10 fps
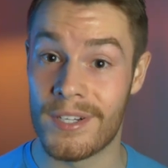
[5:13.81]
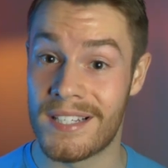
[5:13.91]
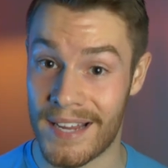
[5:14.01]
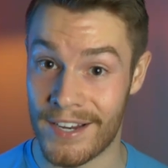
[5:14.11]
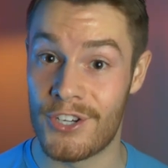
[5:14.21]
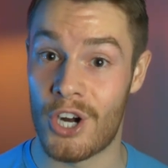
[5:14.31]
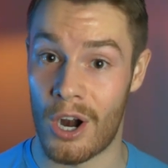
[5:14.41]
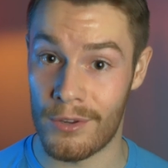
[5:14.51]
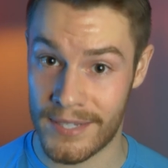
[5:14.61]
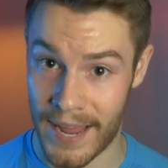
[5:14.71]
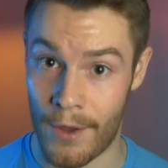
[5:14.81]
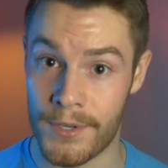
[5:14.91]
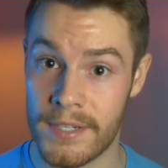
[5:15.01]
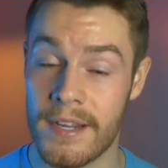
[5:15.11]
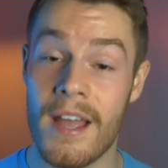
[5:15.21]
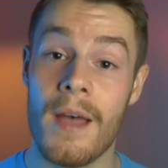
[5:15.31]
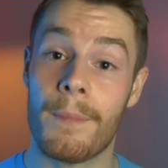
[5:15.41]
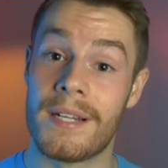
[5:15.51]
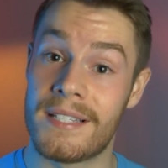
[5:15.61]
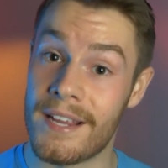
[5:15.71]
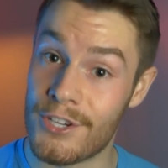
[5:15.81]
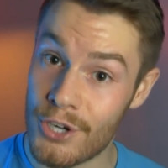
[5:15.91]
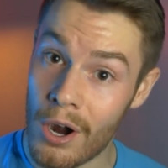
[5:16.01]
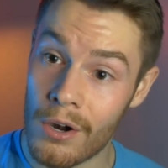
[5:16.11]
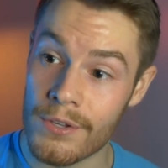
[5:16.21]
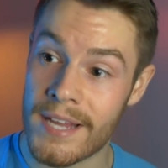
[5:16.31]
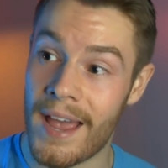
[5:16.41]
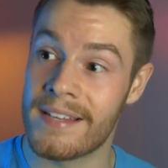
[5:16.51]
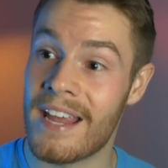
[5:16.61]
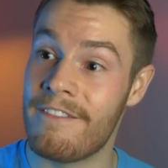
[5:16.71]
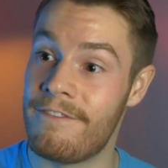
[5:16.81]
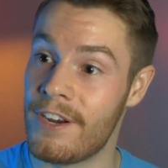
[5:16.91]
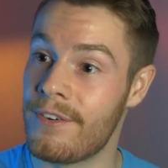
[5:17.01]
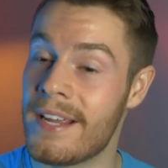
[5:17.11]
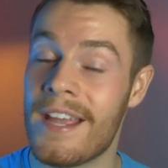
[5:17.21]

St. Charles County, but St. Charles has a very